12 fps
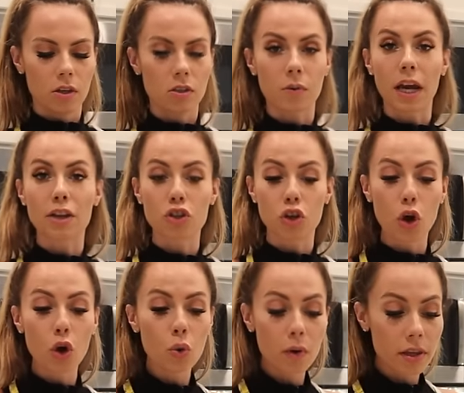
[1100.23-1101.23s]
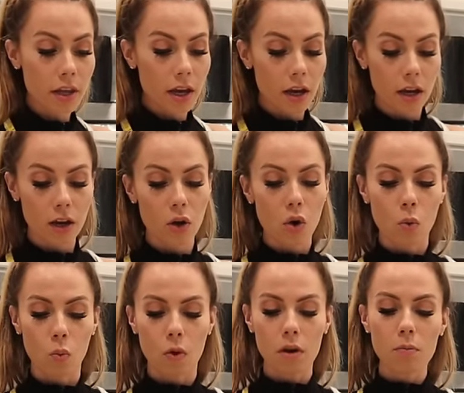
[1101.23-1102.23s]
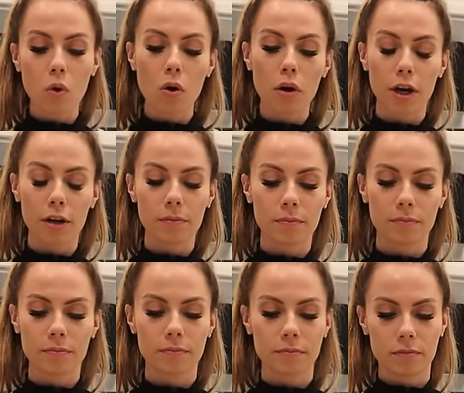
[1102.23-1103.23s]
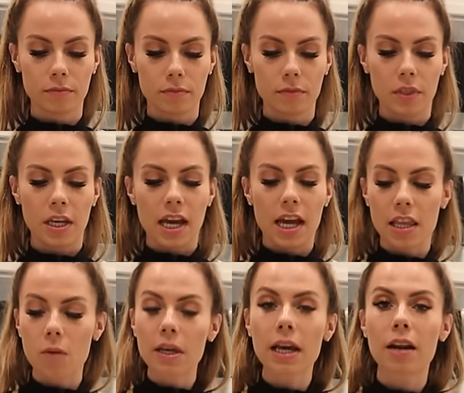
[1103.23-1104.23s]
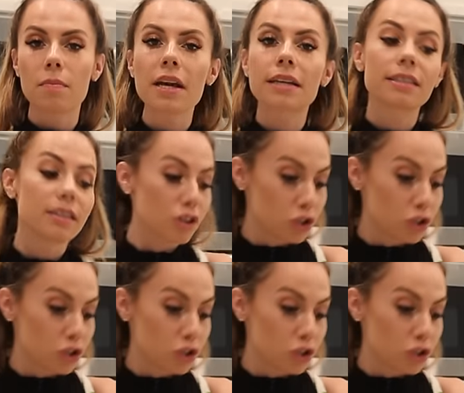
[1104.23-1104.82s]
So we got 2 in there, 1 more. And then we gotta mix in the